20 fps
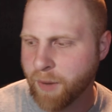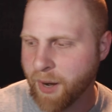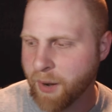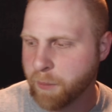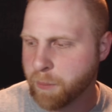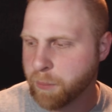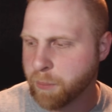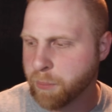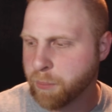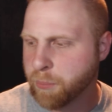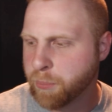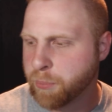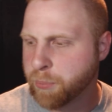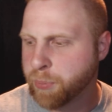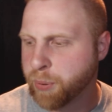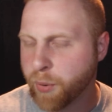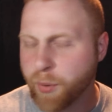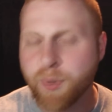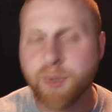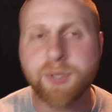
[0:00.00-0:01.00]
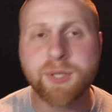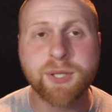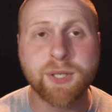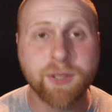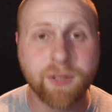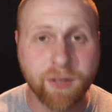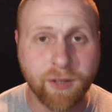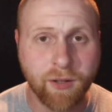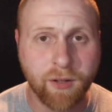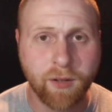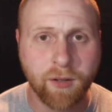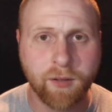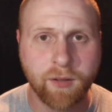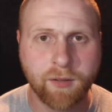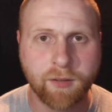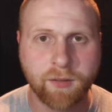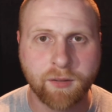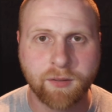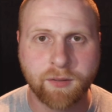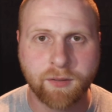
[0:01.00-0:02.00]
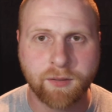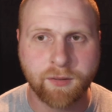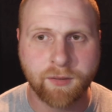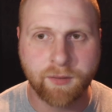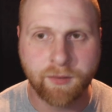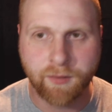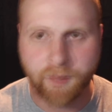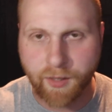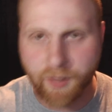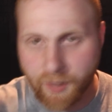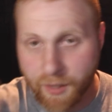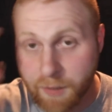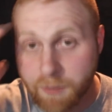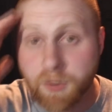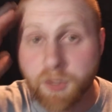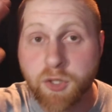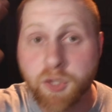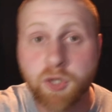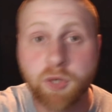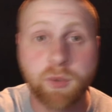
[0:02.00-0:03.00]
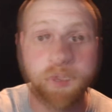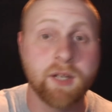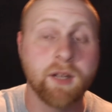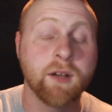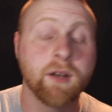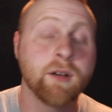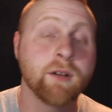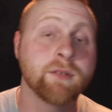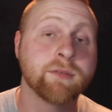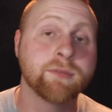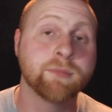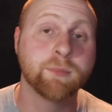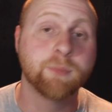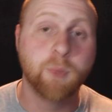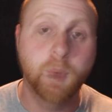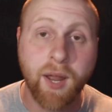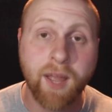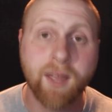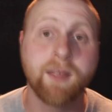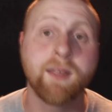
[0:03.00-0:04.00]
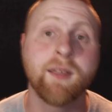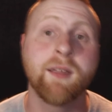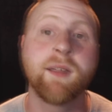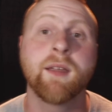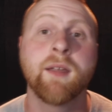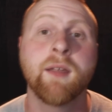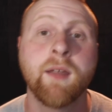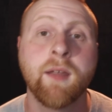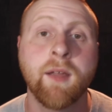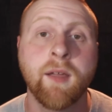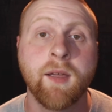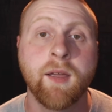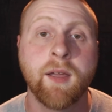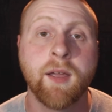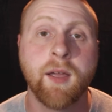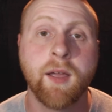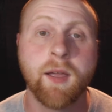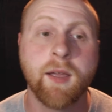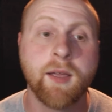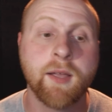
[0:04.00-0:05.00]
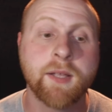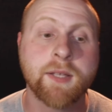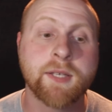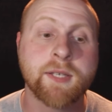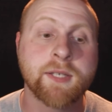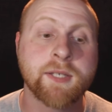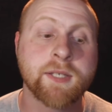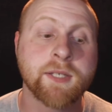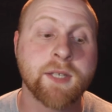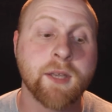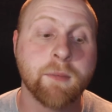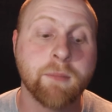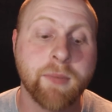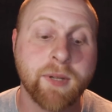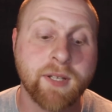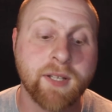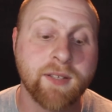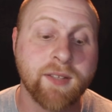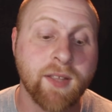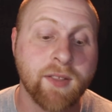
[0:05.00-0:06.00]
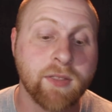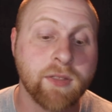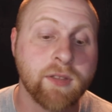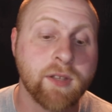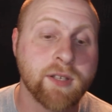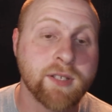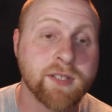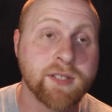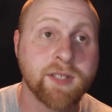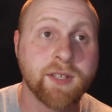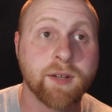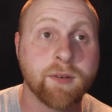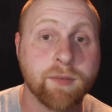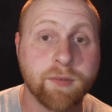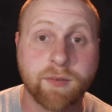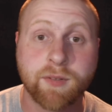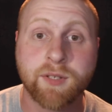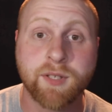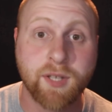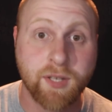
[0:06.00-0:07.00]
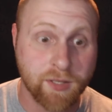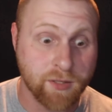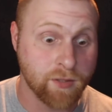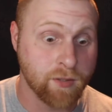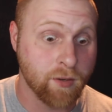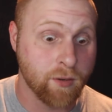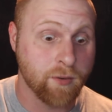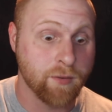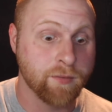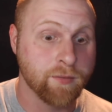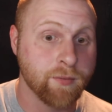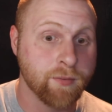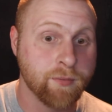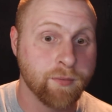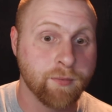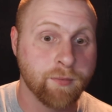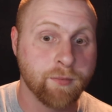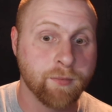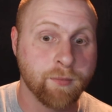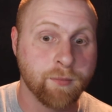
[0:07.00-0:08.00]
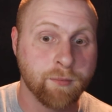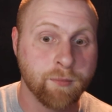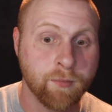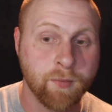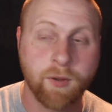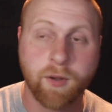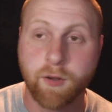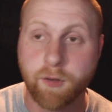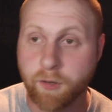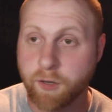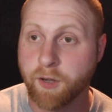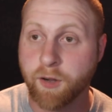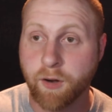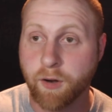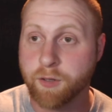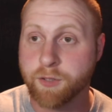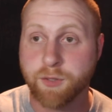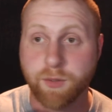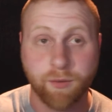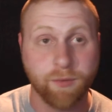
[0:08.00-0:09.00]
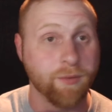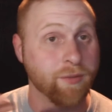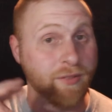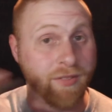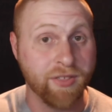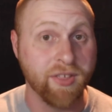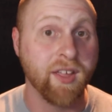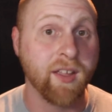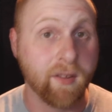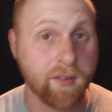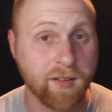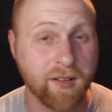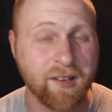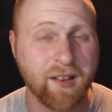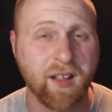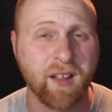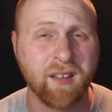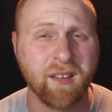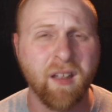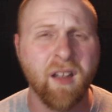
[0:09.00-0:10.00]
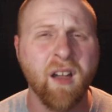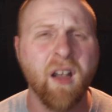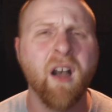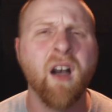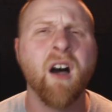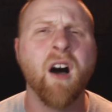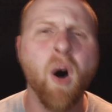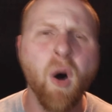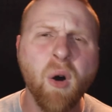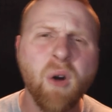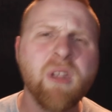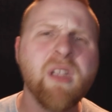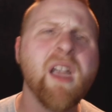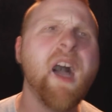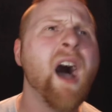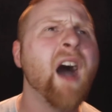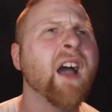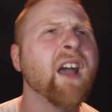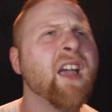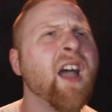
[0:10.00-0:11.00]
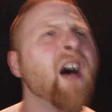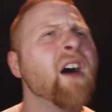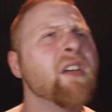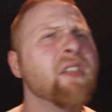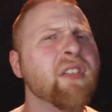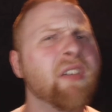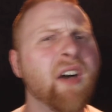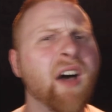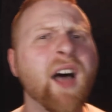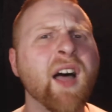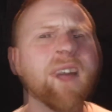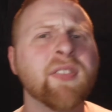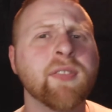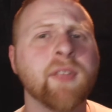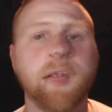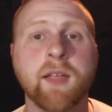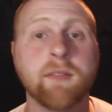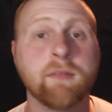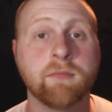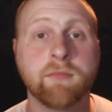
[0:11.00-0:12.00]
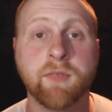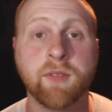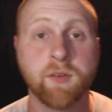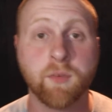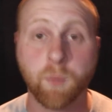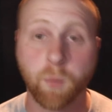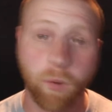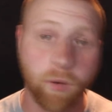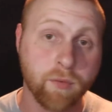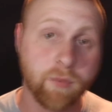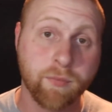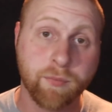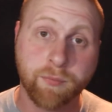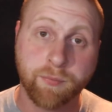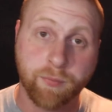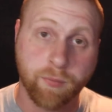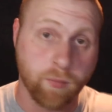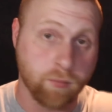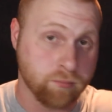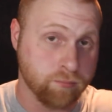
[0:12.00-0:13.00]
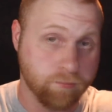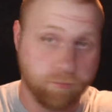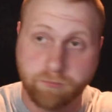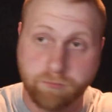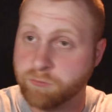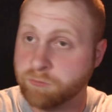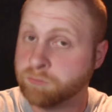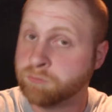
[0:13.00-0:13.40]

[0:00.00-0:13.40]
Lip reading: my personal imagery of bragging, it's somebody that doesn't deserve a certain thing. They're like, oh yeah, I got that, and didn't work for,